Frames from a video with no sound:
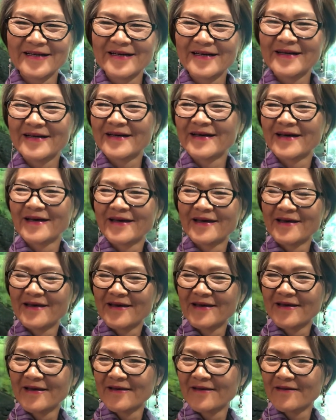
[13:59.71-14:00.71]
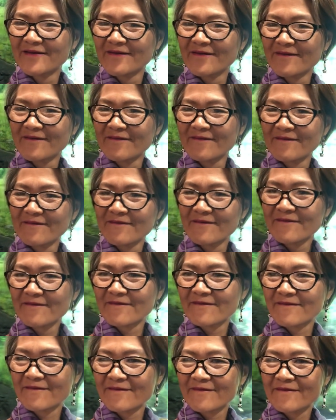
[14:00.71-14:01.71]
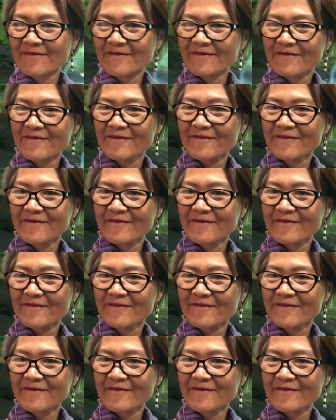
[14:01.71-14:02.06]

Nobody speaks.